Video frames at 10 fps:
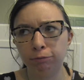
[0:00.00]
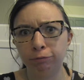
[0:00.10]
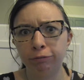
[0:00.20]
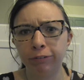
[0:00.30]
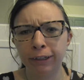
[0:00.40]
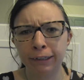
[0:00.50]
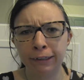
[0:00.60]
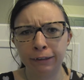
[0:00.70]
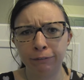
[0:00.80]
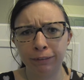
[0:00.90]

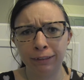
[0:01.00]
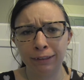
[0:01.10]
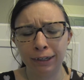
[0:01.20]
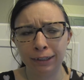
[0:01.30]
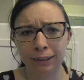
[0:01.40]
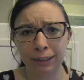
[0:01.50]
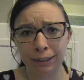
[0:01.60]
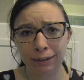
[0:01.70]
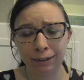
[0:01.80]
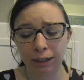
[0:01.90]
fixed within the next
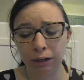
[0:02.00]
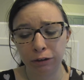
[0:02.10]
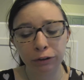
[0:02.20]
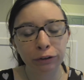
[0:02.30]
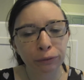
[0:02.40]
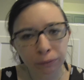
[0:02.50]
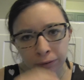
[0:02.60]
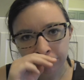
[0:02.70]
day or two.